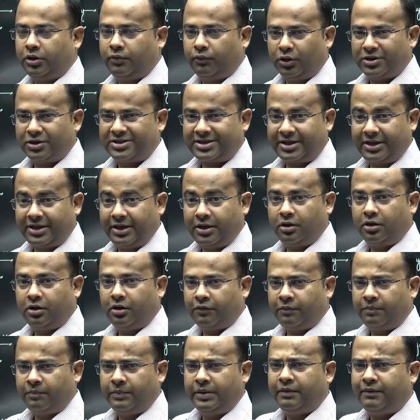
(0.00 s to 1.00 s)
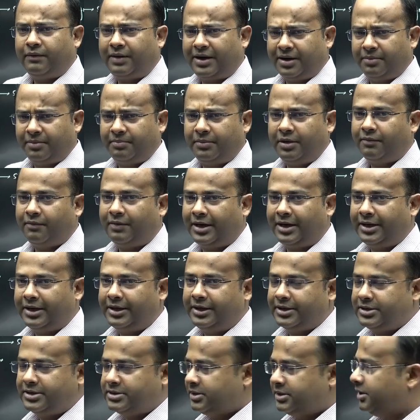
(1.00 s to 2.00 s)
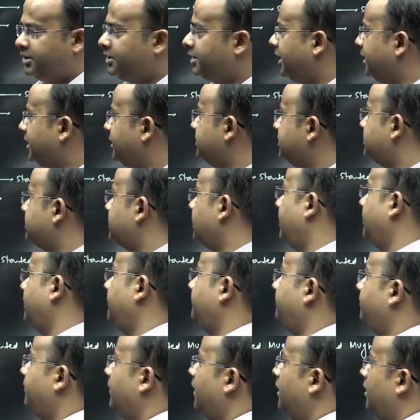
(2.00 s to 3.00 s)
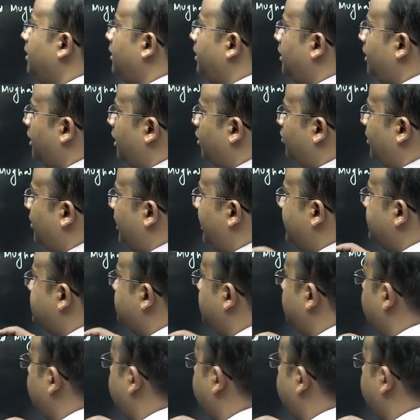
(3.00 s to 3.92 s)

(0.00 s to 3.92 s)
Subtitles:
was king of Mewar. Mewar it is in Rajasthan. Now guys, in